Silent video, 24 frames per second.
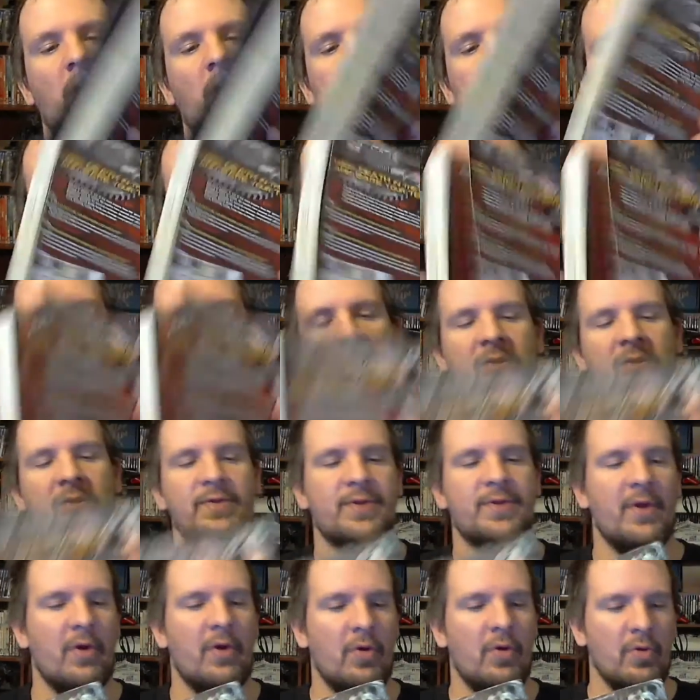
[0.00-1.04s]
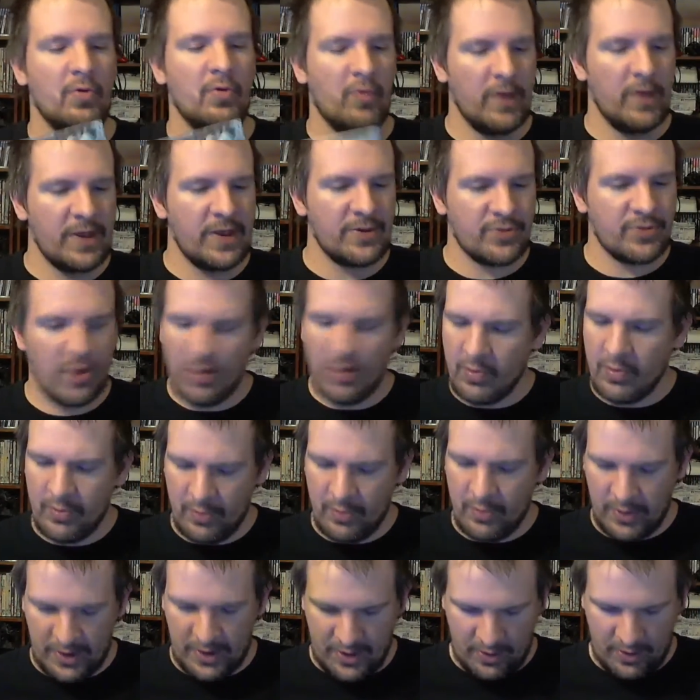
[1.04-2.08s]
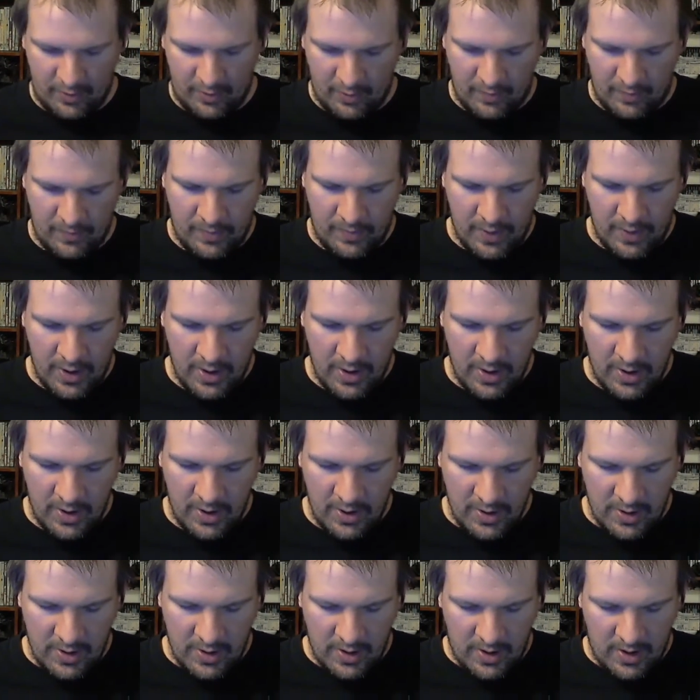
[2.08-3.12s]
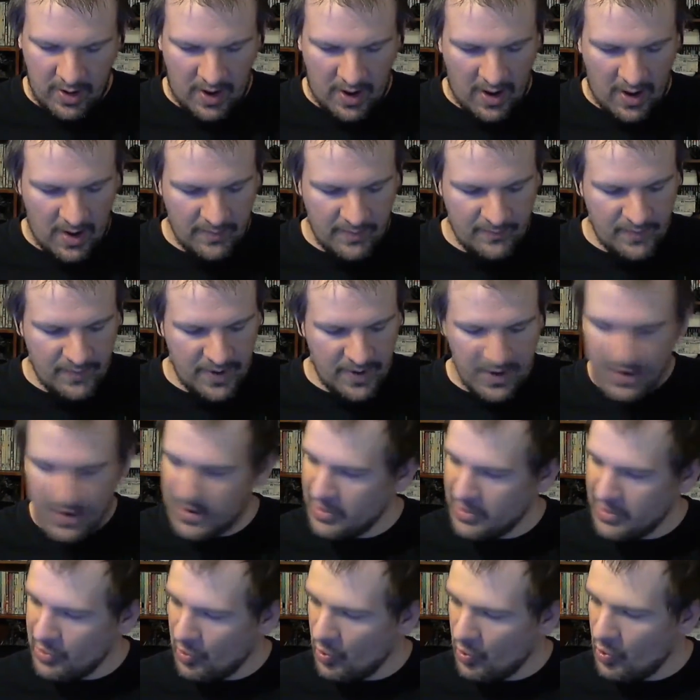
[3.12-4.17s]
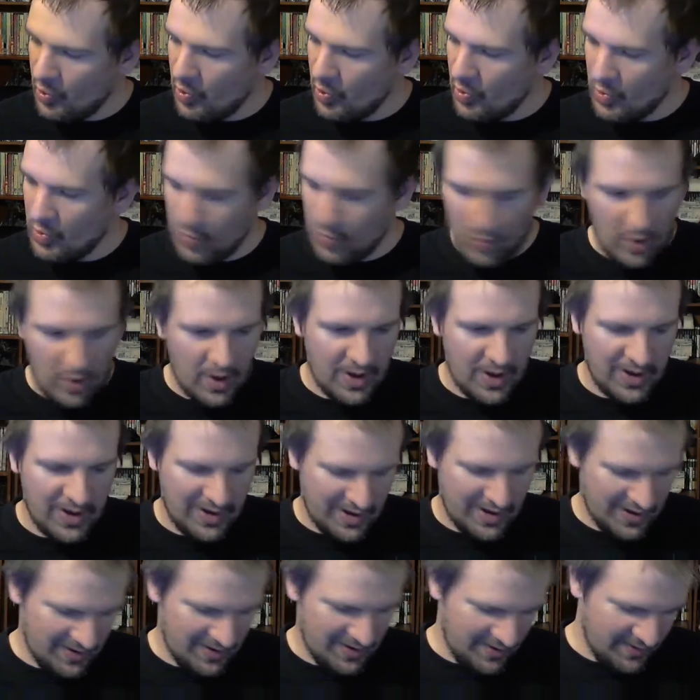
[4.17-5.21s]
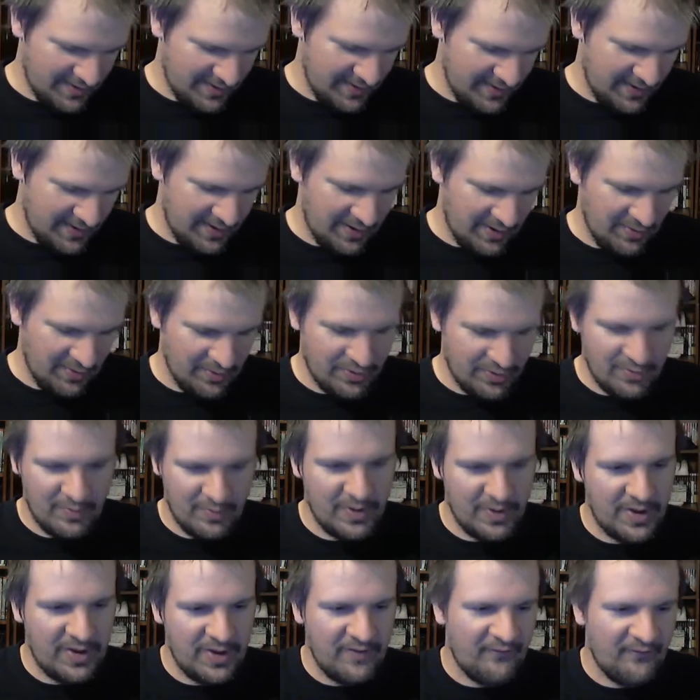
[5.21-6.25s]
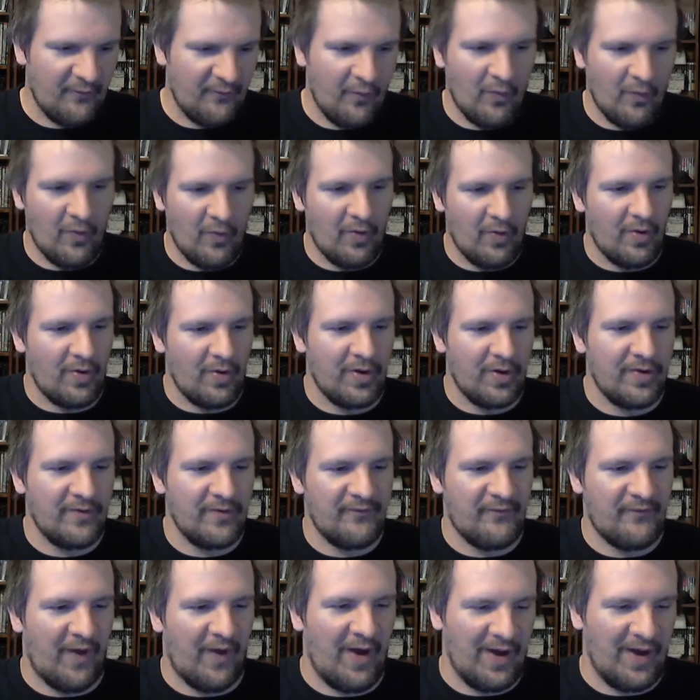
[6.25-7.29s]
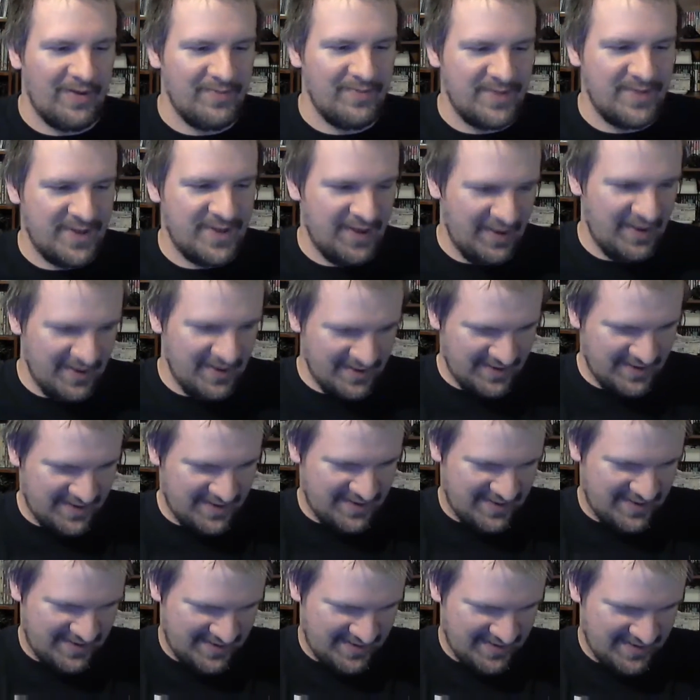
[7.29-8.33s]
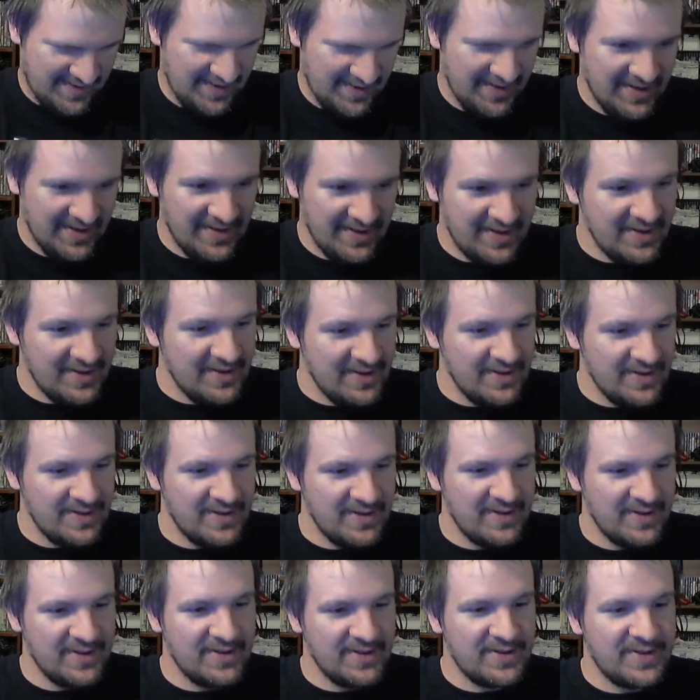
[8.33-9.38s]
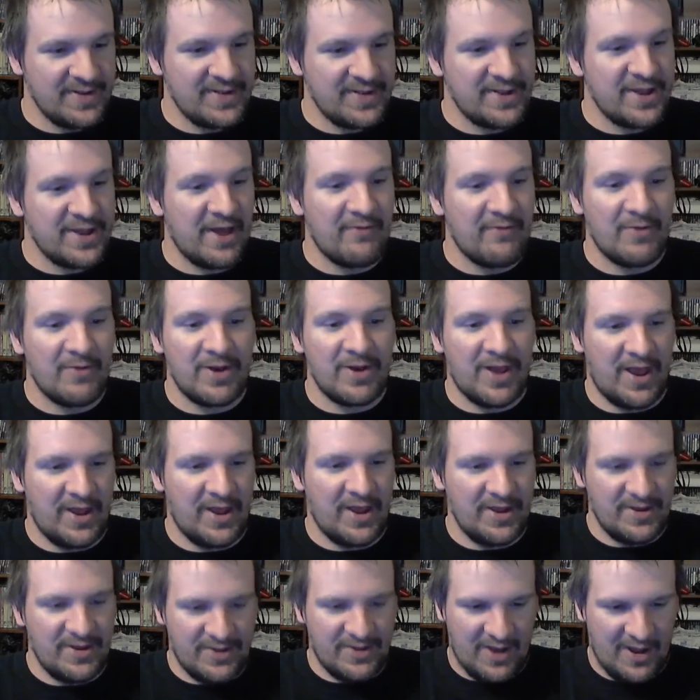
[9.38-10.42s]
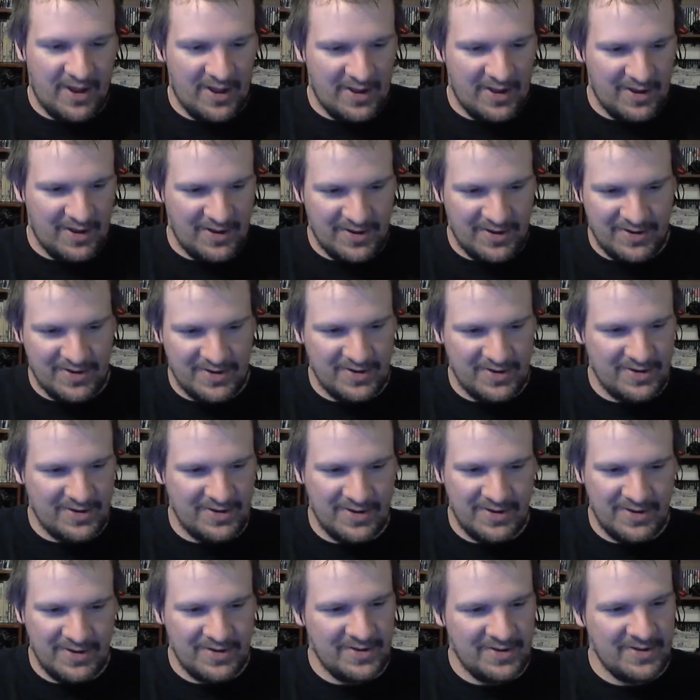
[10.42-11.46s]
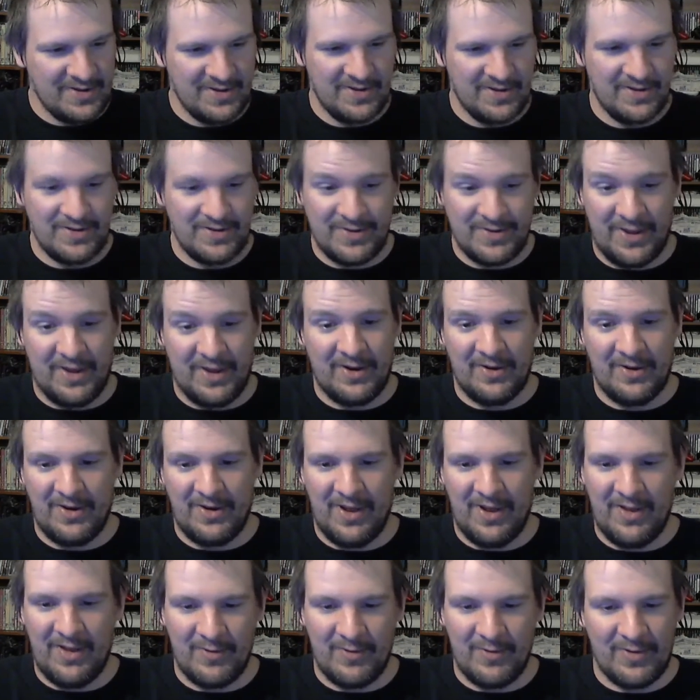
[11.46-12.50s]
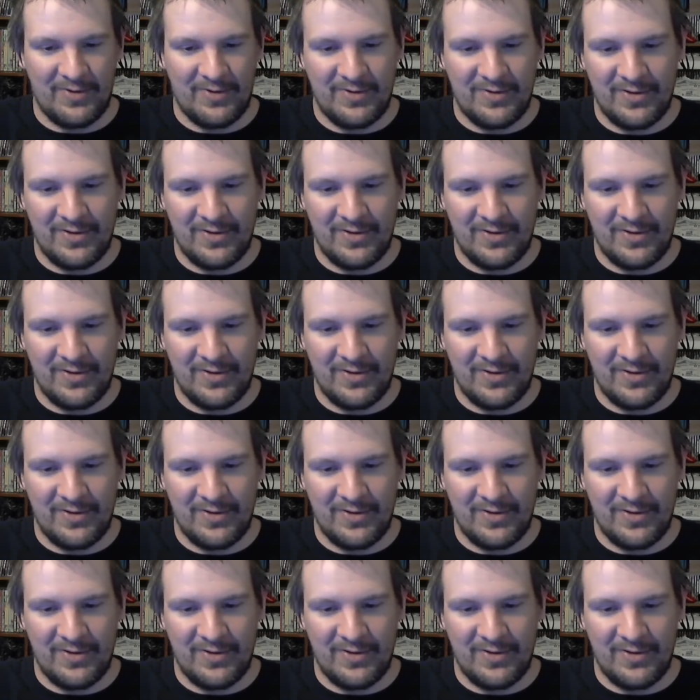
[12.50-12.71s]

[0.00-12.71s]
for that. So grand total here, I spent, let's see here, 3, 4, 5, 6, 7, 8, 9, 10, 11,